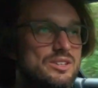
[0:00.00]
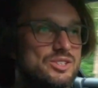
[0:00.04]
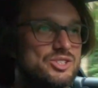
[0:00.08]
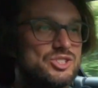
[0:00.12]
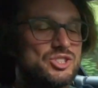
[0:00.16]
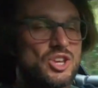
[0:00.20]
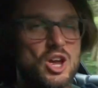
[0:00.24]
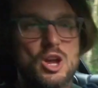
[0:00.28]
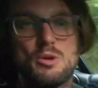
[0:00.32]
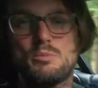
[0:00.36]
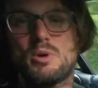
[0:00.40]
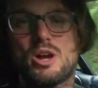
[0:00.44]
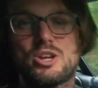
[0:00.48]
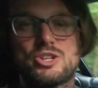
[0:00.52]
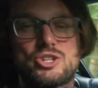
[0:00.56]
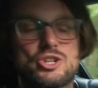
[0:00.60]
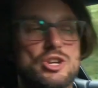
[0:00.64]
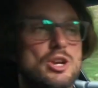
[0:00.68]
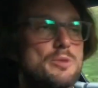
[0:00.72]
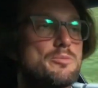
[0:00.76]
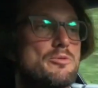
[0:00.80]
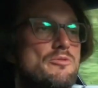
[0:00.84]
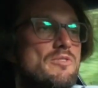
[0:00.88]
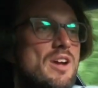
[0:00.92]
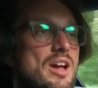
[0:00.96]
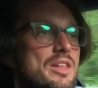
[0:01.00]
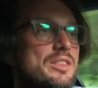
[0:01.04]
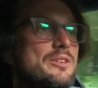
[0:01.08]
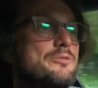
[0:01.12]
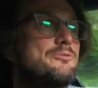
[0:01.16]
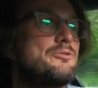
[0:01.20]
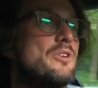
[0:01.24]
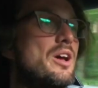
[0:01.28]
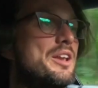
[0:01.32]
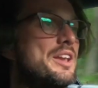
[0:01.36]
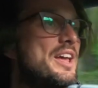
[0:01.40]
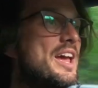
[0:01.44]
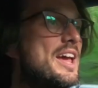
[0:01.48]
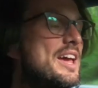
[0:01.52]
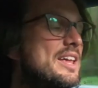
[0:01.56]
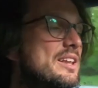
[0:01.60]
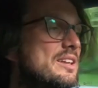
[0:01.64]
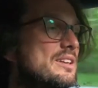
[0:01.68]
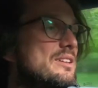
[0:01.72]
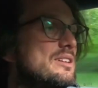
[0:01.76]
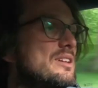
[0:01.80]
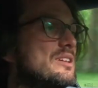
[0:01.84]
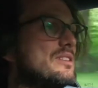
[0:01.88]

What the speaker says: so much grip around the front end.